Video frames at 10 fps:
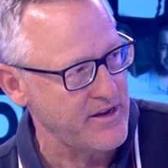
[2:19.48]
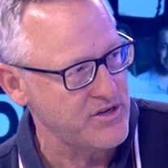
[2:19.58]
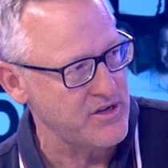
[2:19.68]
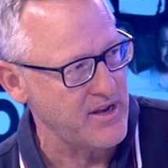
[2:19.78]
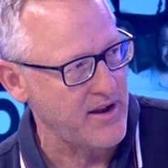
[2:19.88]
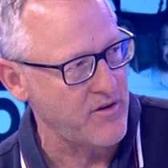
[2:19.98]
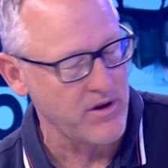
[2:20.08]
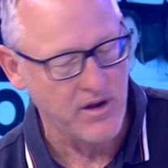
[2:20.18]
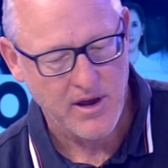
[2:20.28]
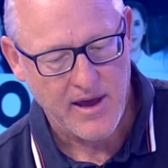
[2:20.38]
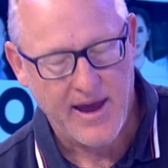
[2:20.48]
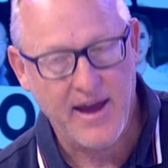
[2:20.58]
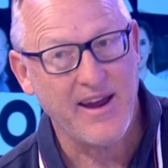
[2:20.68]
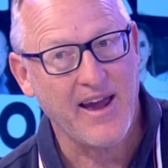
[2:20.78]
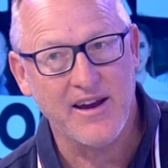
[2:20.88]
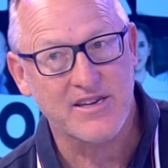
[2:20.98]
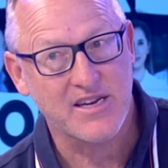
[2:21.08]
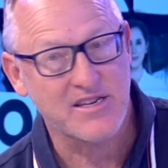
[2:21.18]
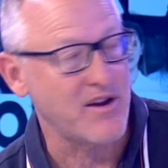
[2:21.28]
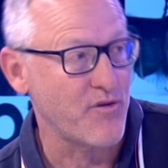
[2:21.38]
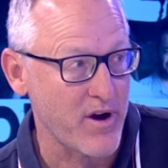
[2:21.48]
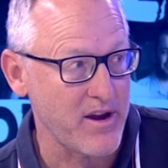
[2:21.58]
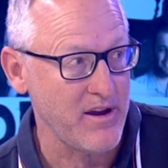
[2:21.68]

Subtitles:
Out injured, Nanai. Angus hasn't had a great year.